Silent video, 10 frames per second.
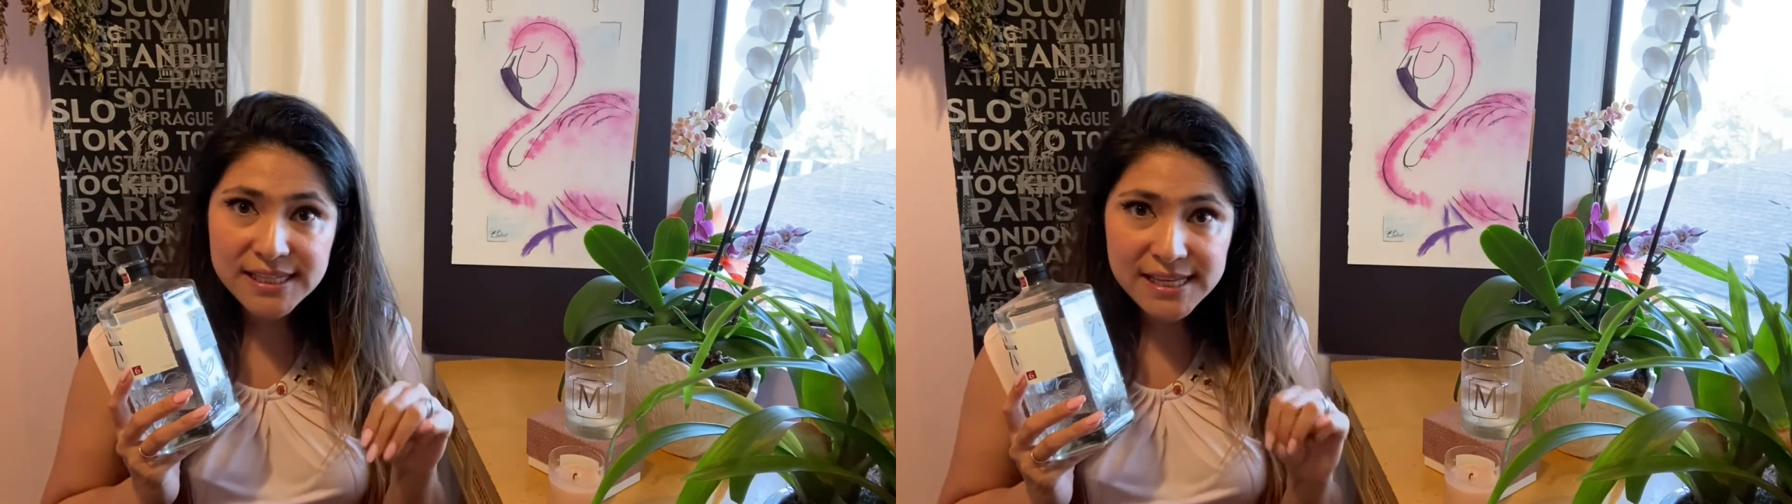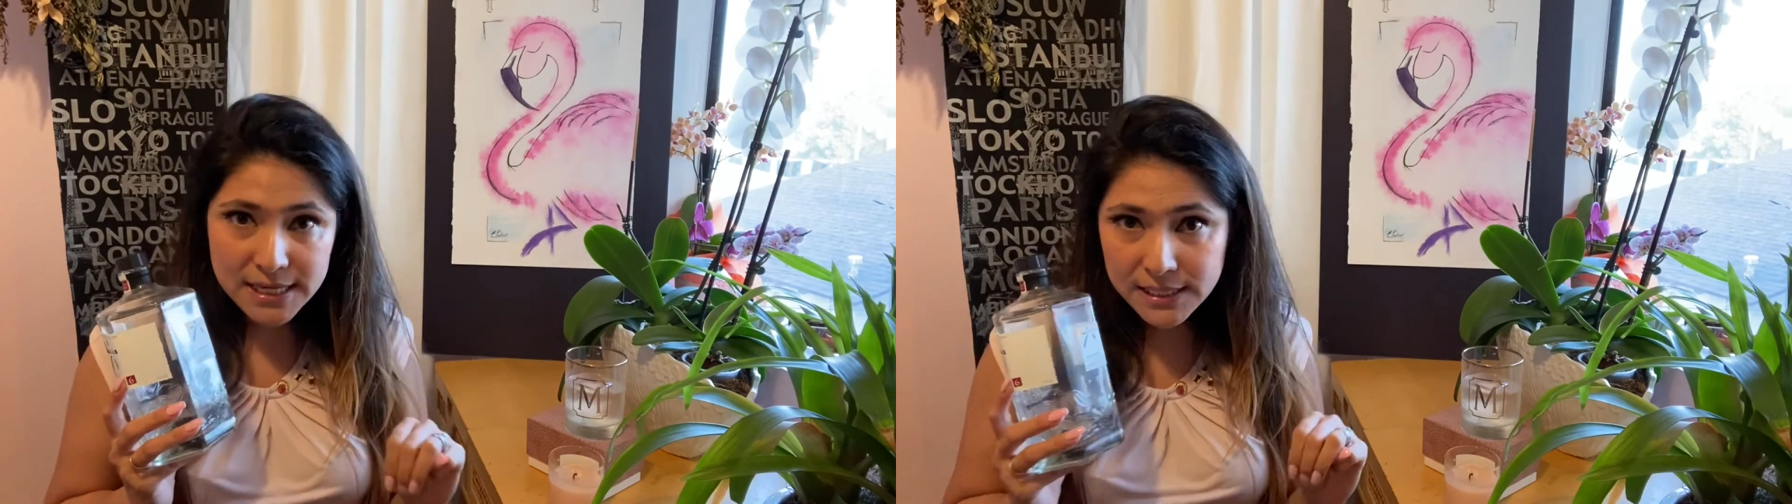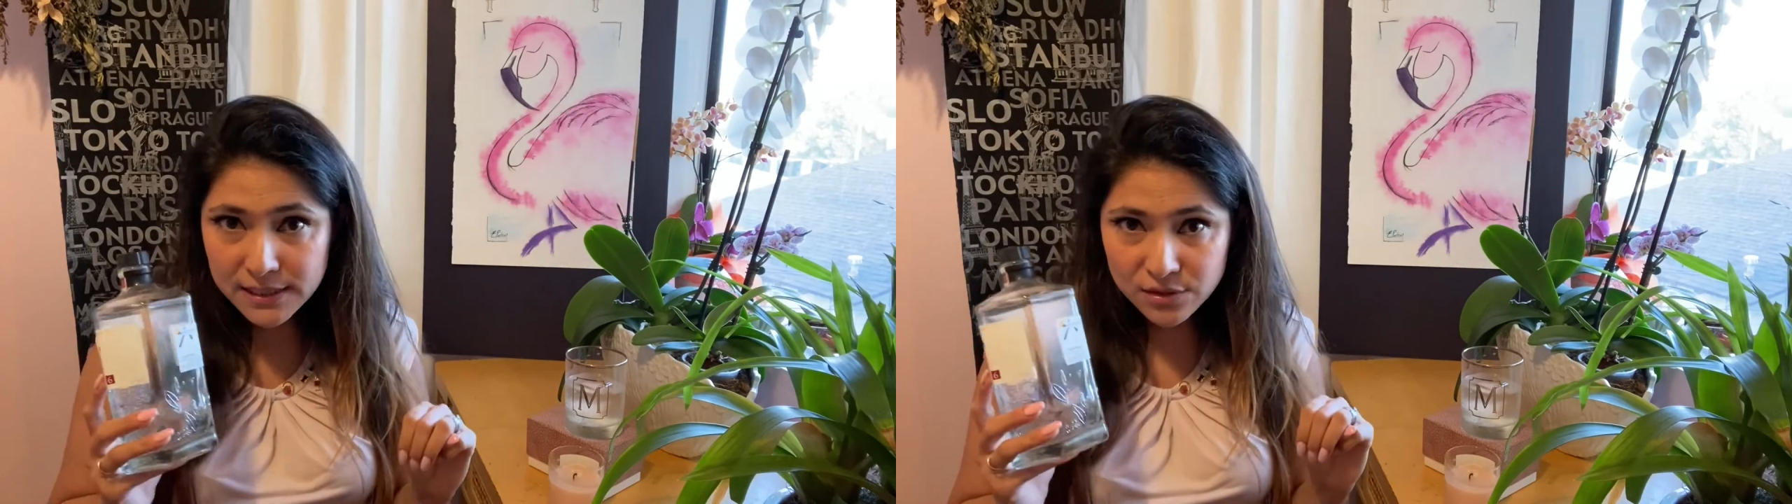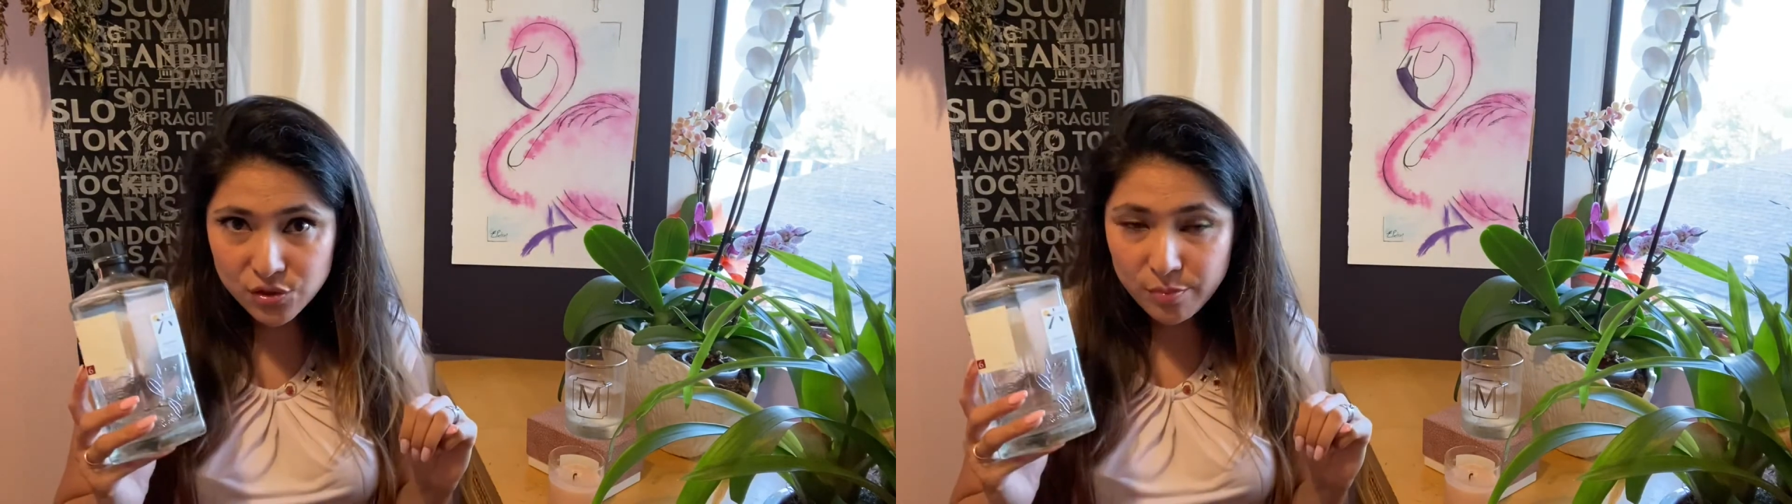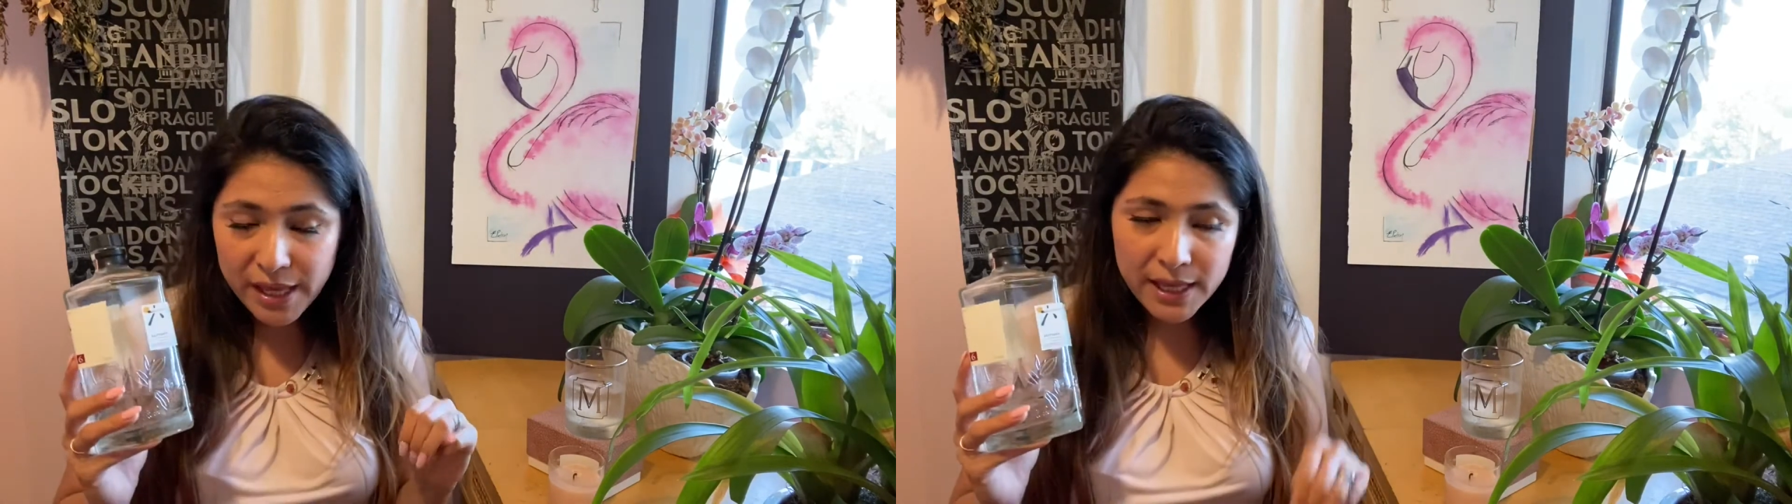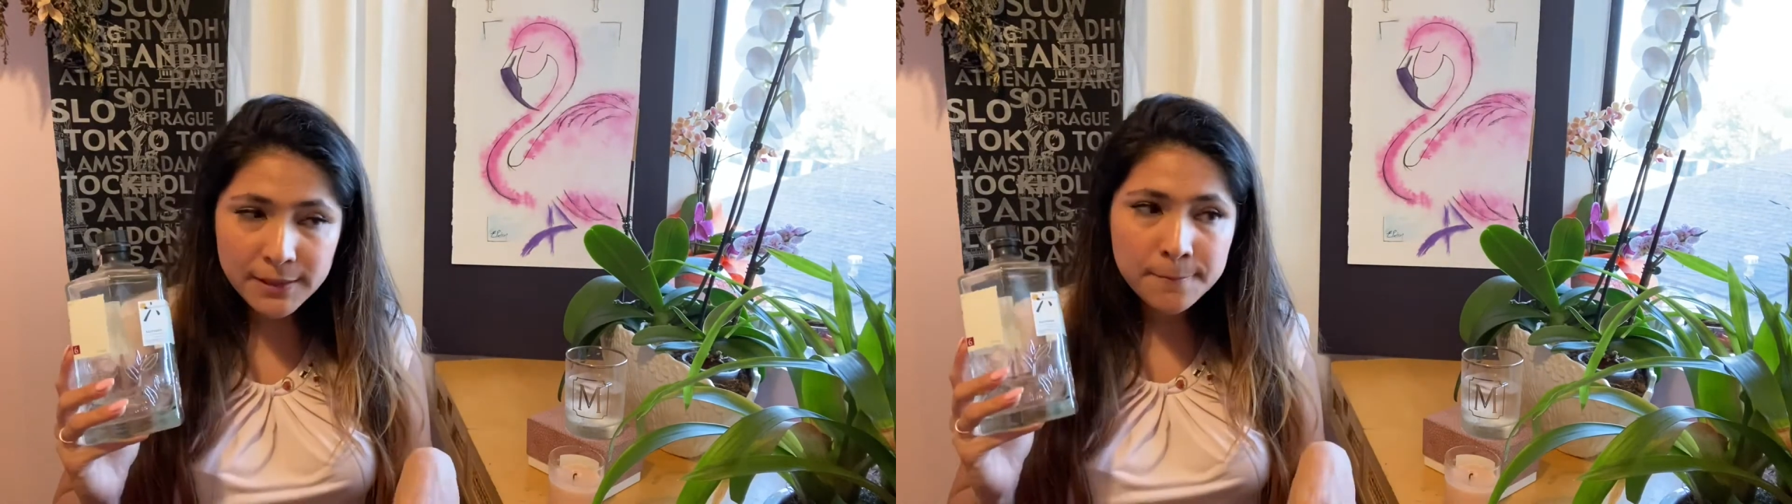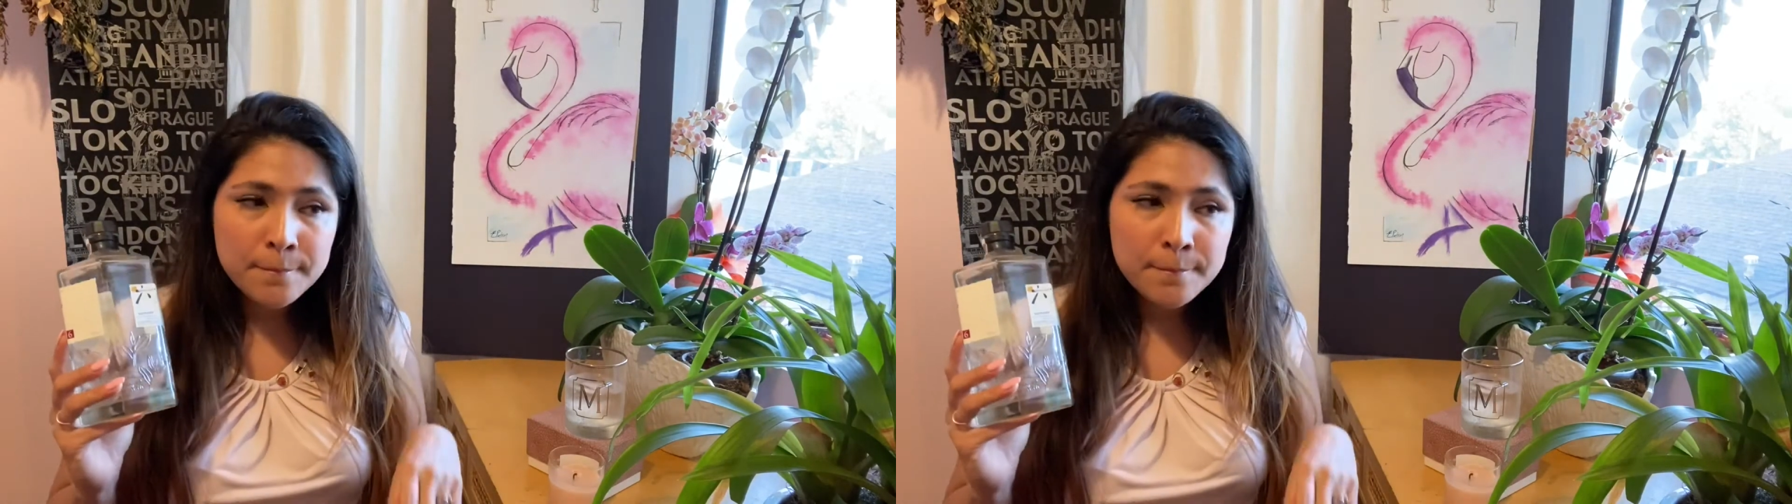teas in Japan.